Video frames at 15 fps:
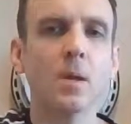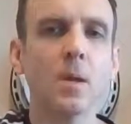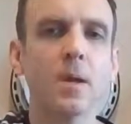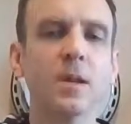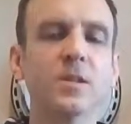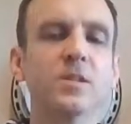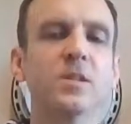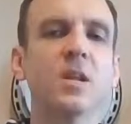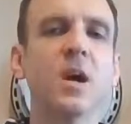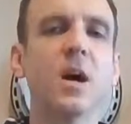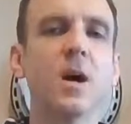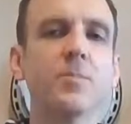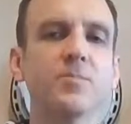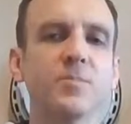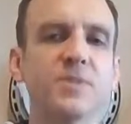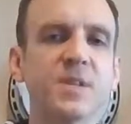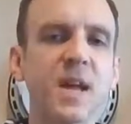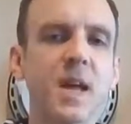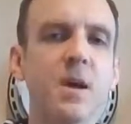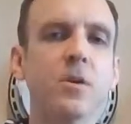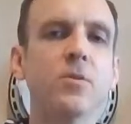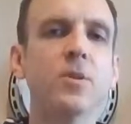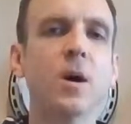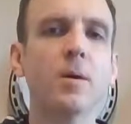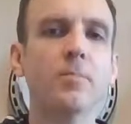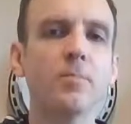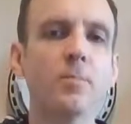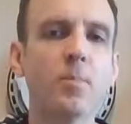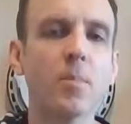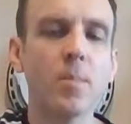it's an up, down, up,
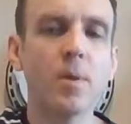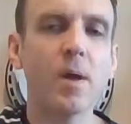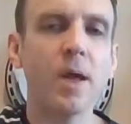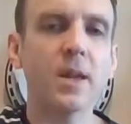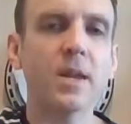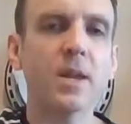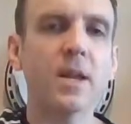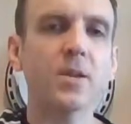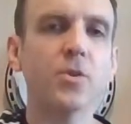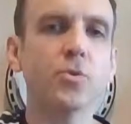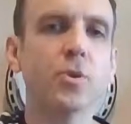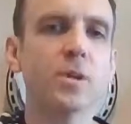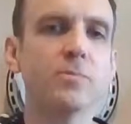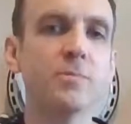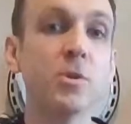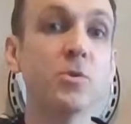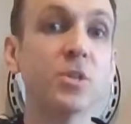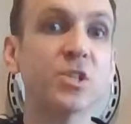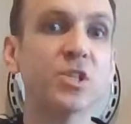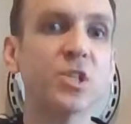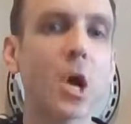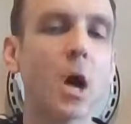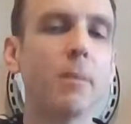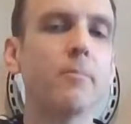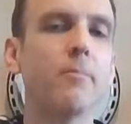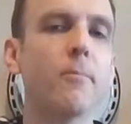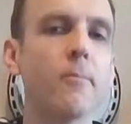and then I do a muted stop.